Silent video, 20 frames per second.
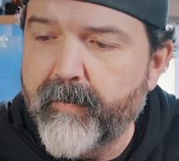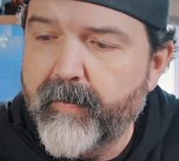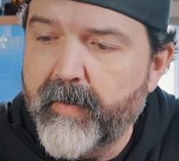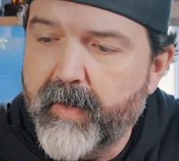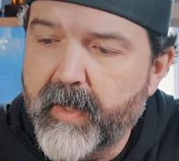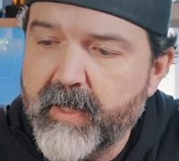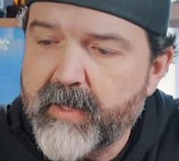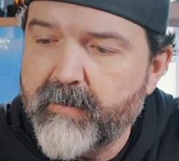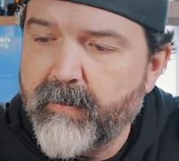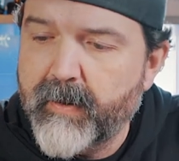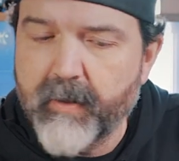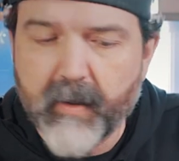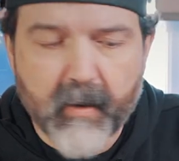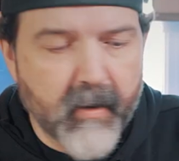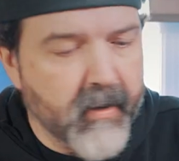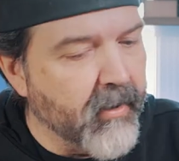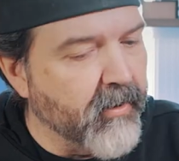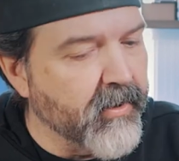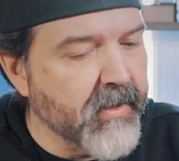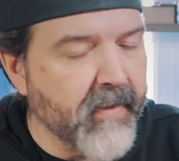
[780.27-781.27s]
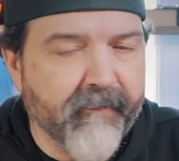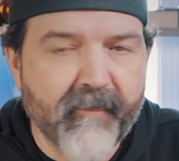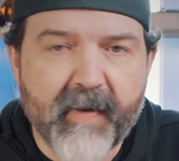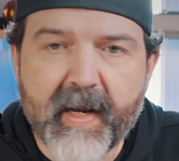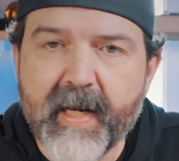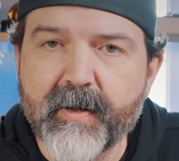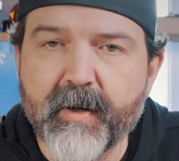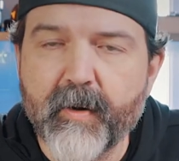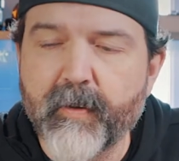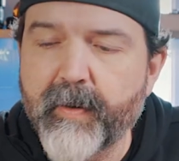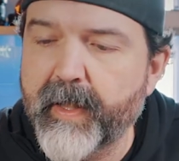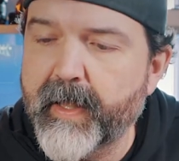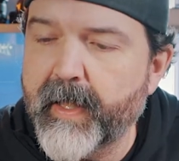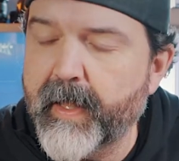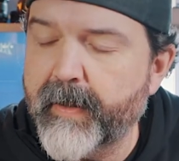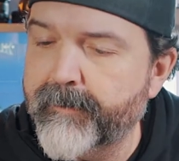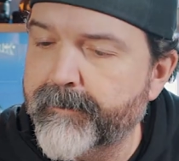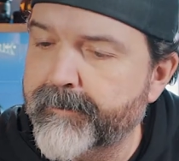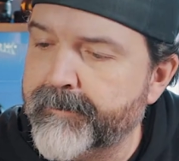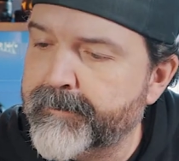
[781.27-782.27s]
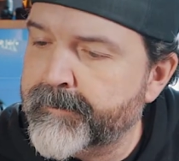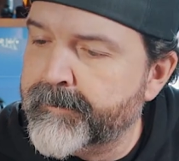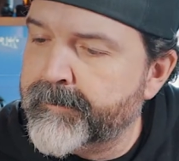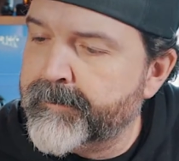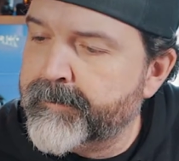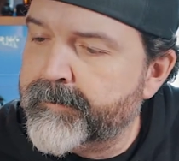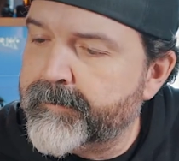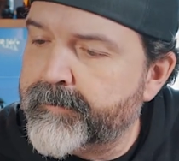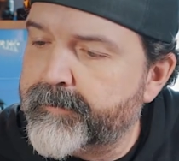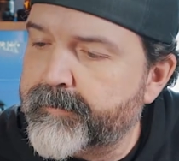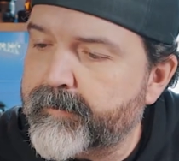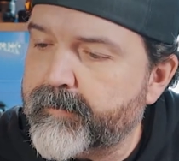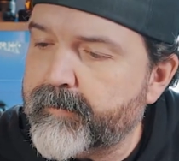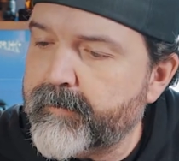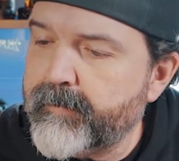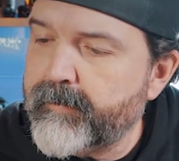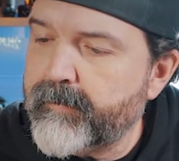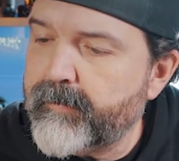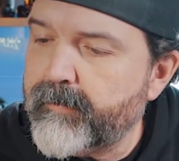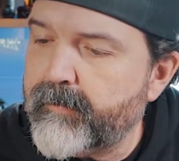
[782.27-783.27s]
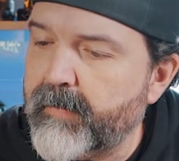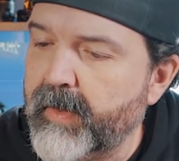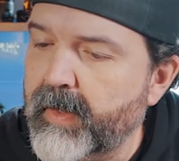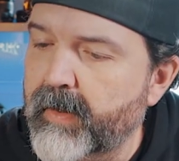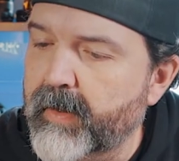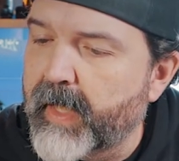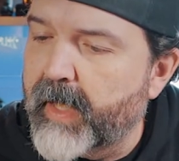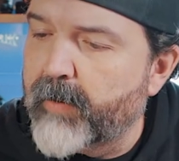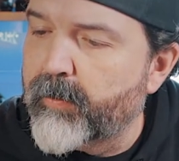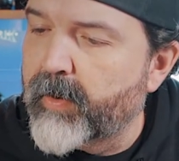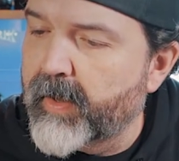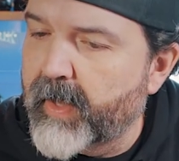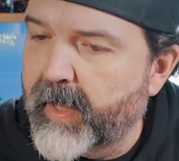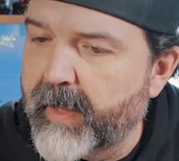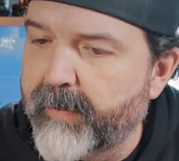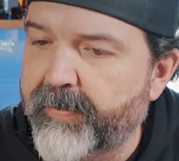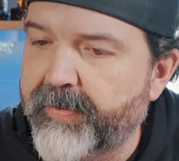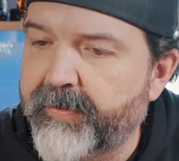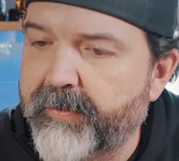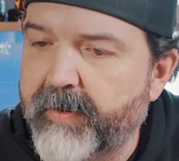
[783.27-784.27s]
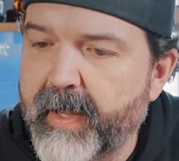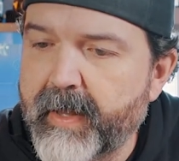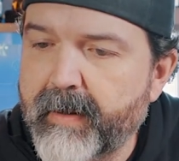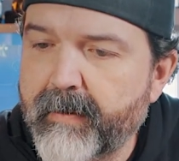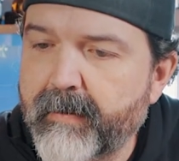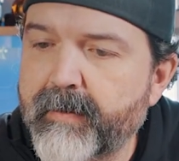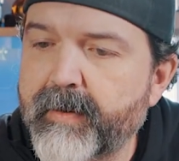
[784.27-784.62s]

This one, there's a fan going again. Okay, we're on clip three.